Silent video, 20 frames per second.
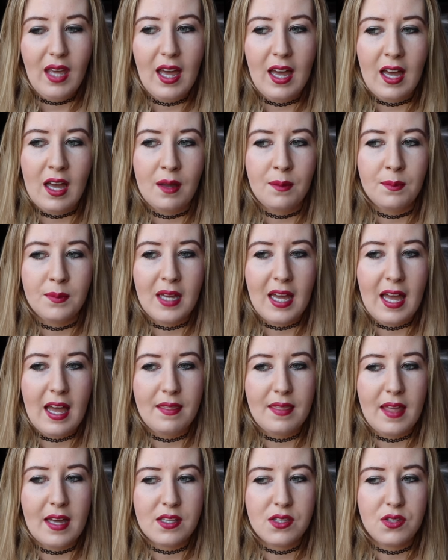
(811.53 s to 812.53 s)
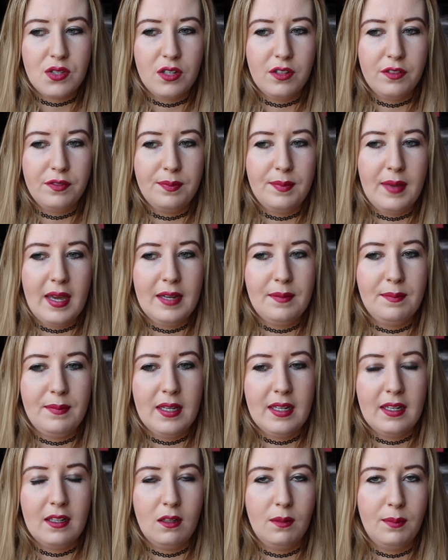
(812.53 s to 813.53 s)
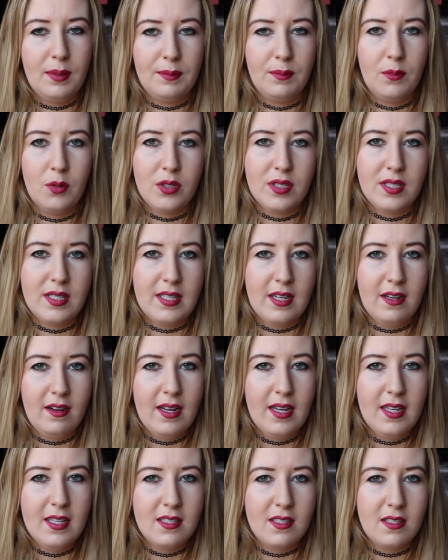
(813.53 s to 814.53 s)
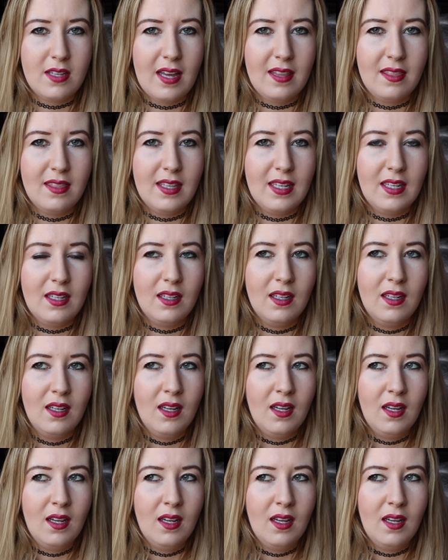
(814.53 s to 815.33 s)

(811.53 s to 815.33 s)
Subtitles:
And that sort of made me a little bit more serious. I think